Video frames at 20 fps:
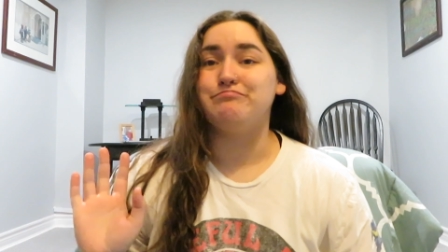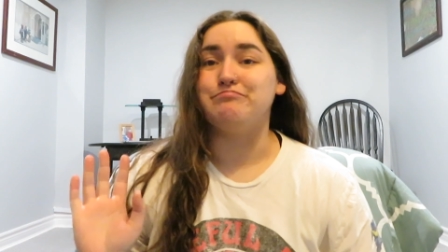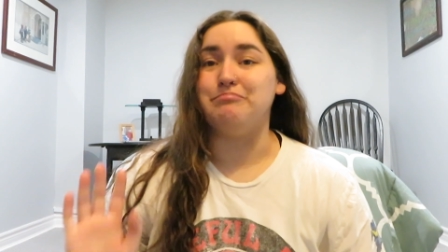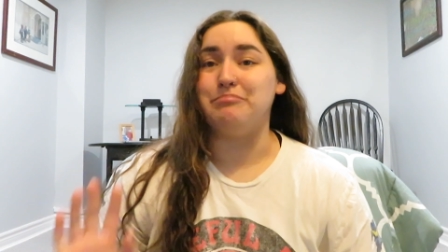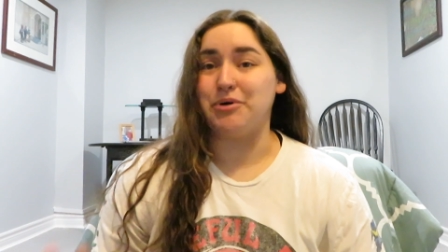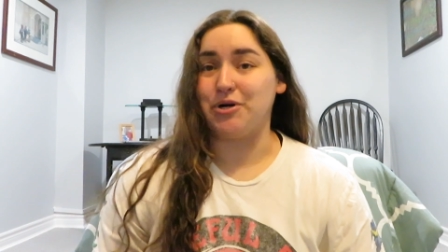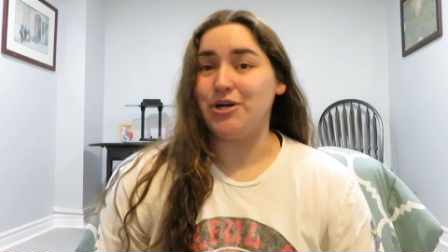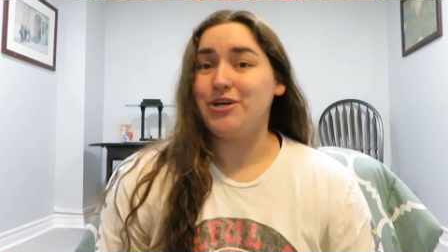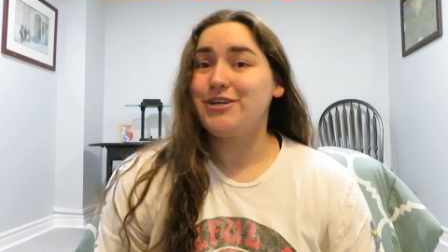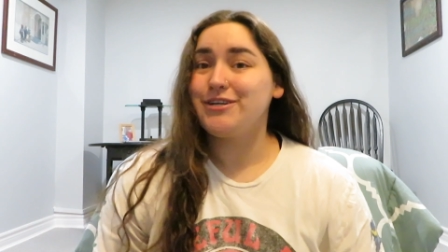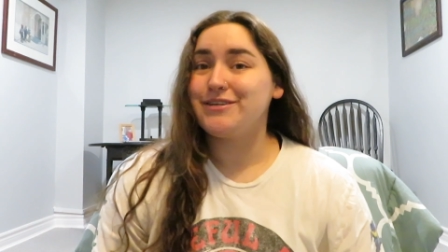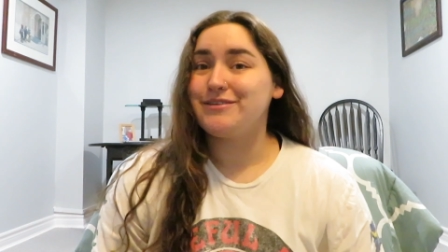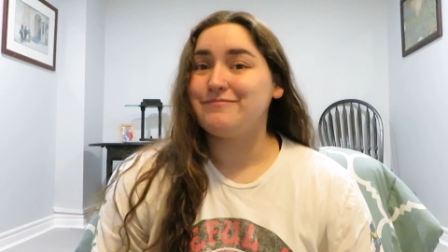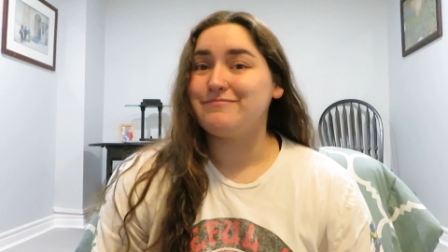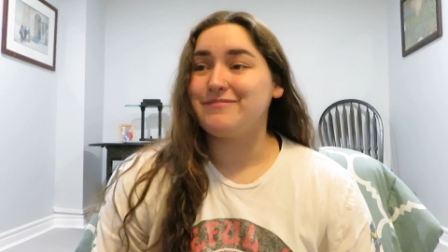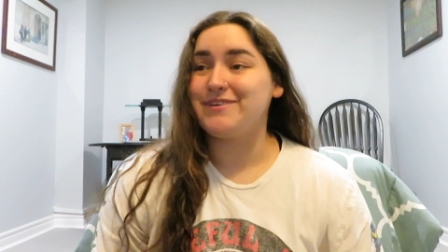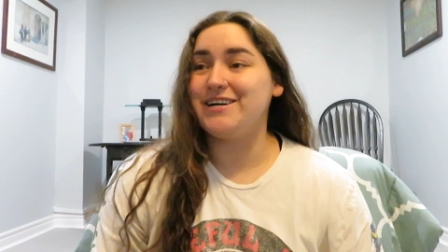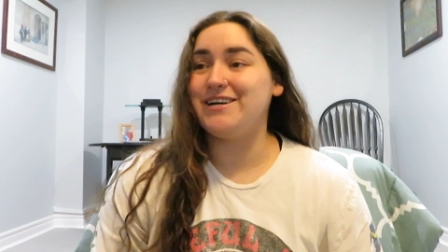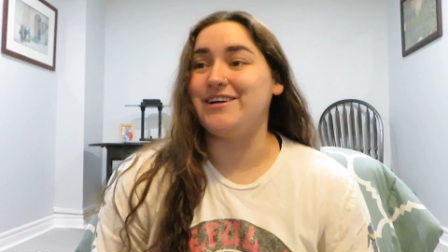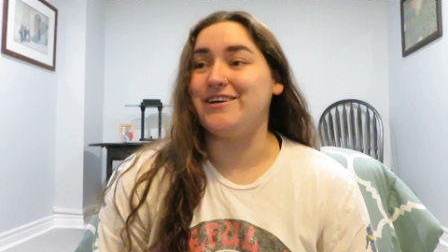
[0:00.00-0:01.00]
book,
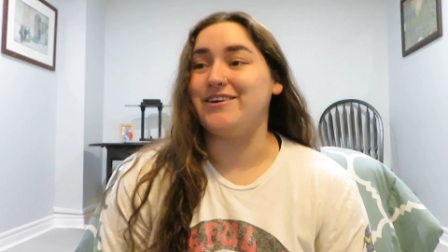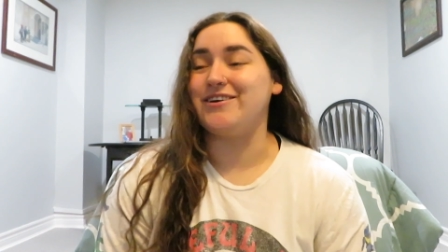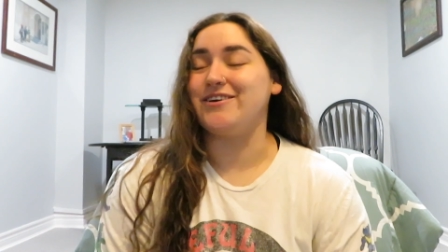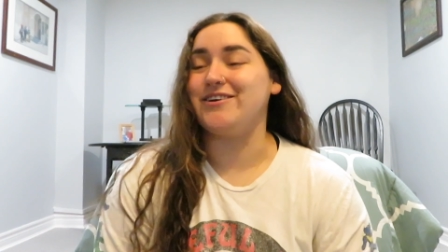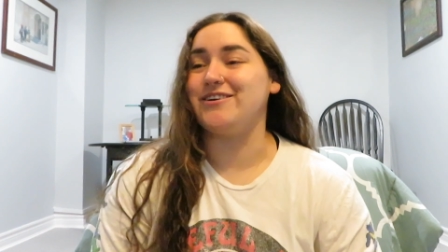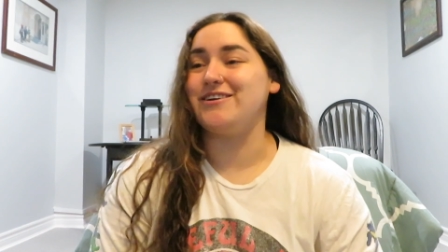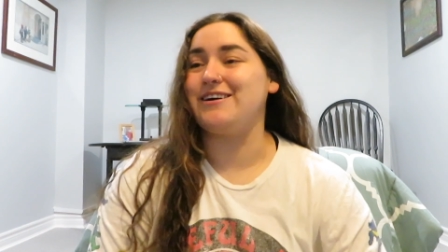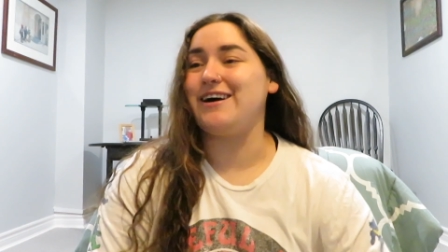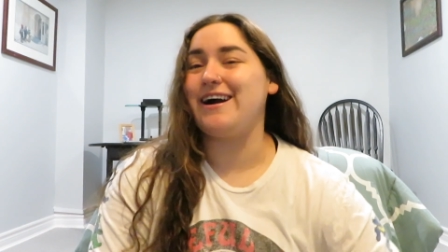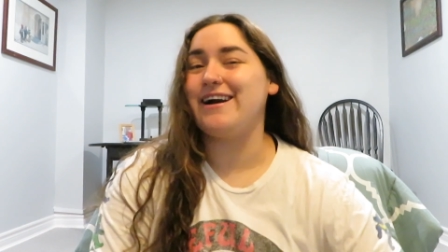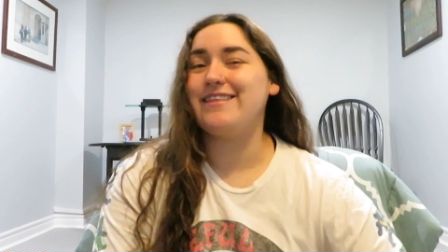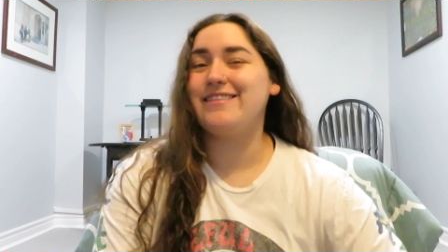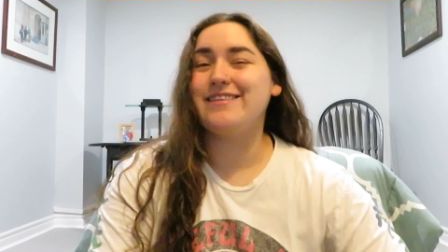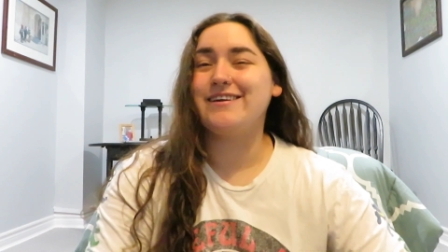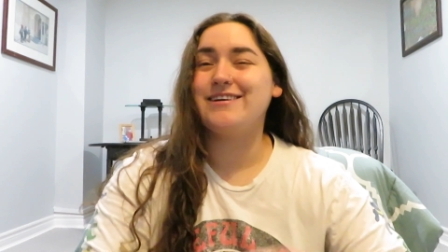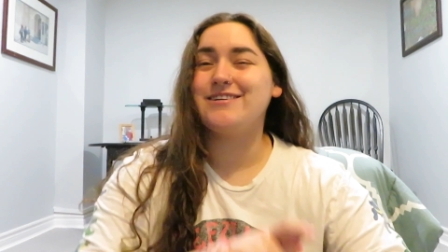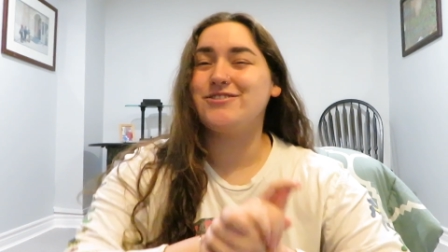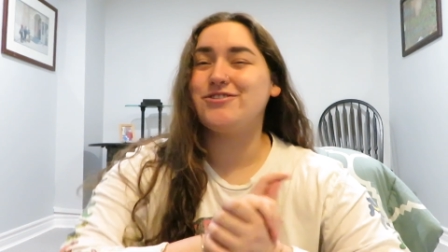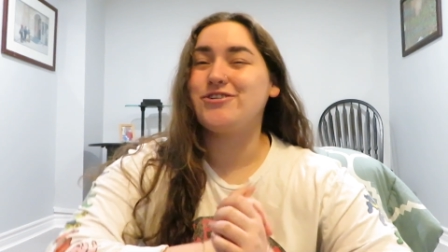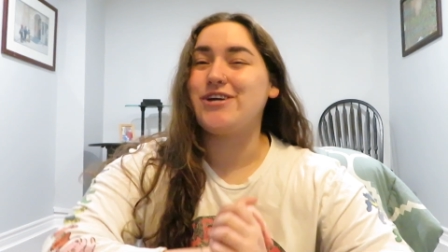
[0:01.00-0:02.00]
or I
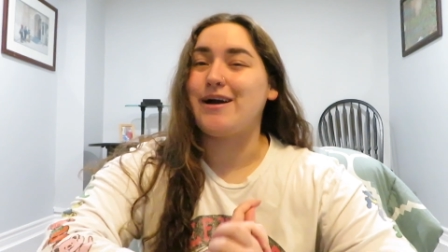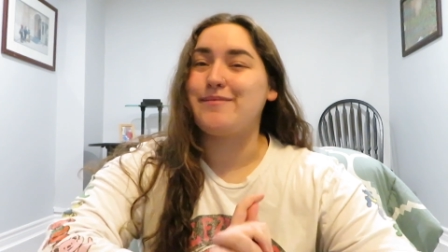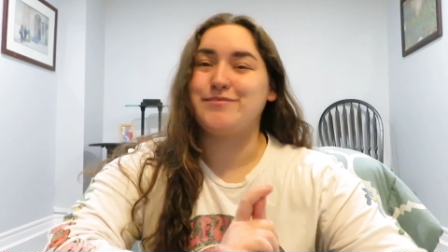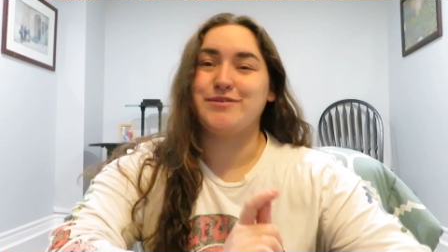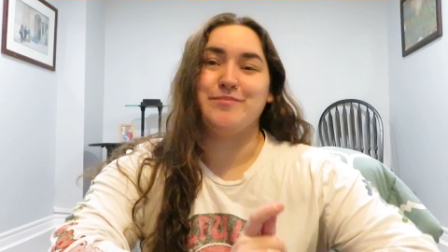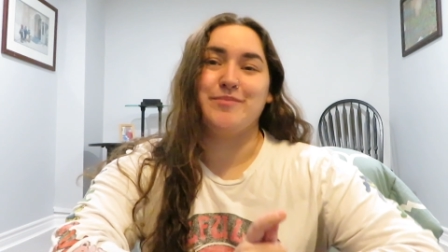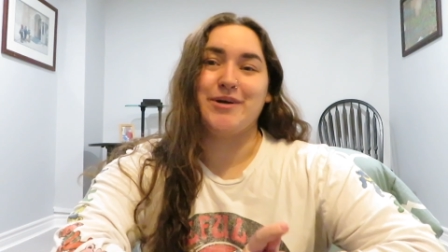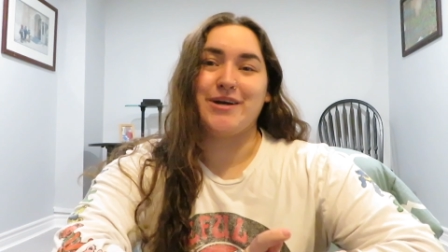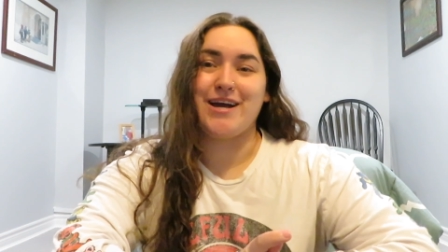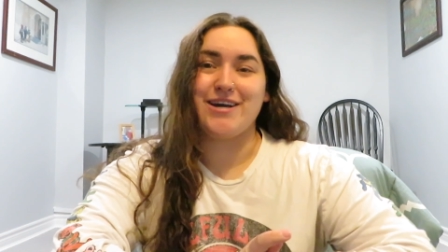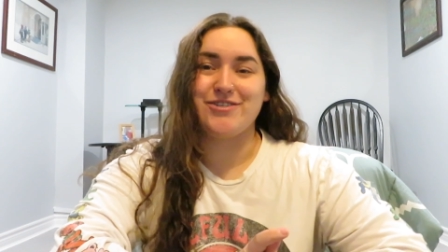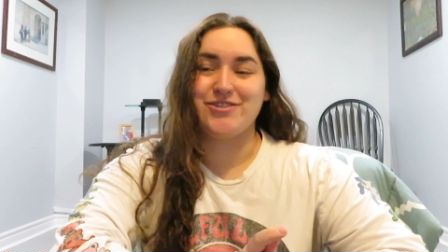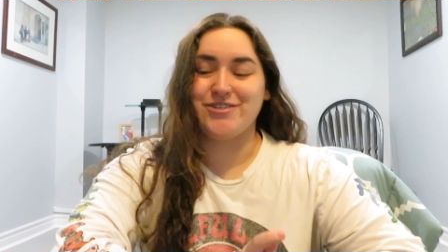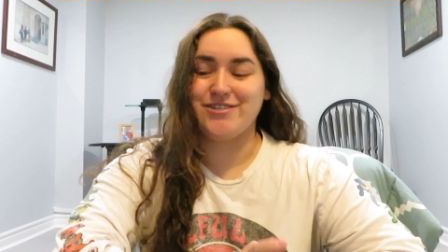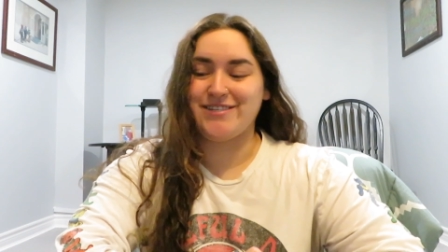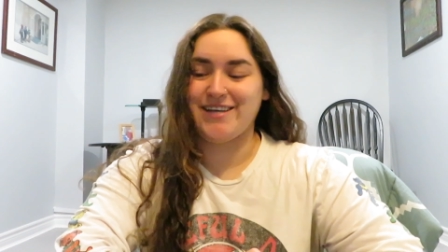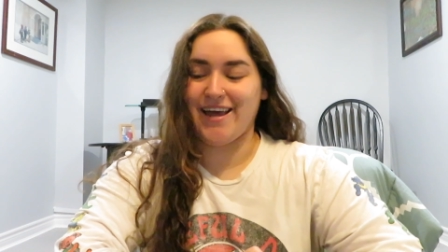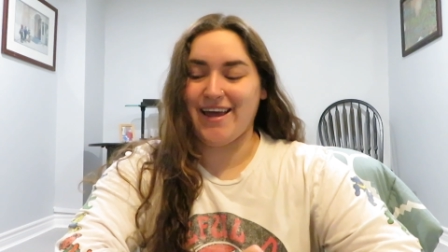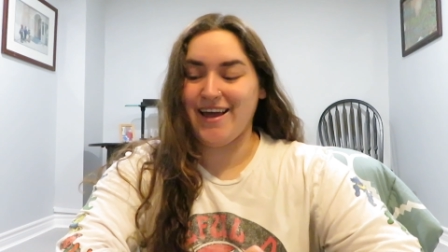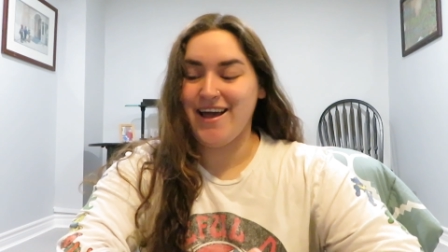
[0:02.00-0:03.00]
think chapter book, I should
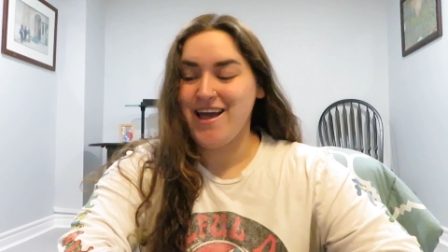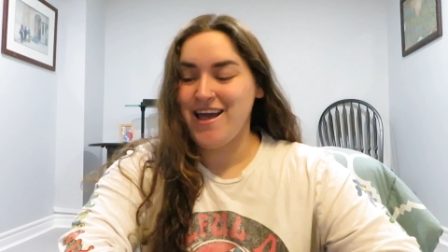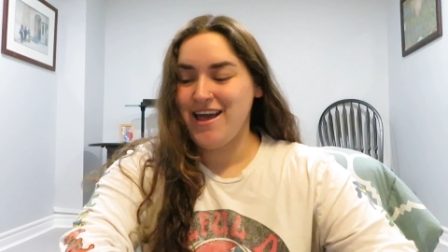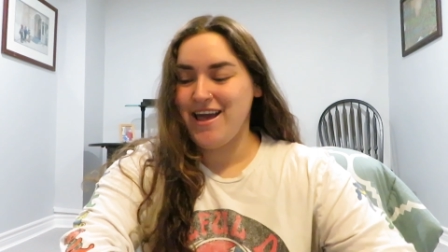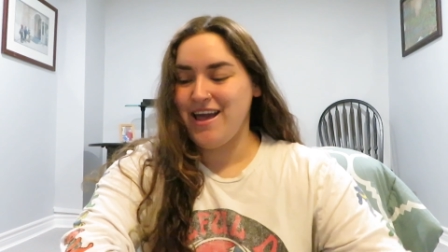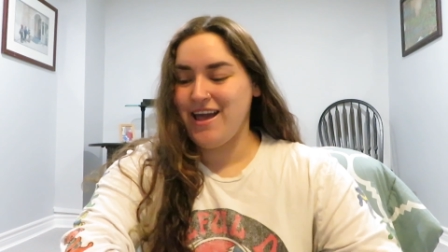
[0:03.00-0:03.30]
say.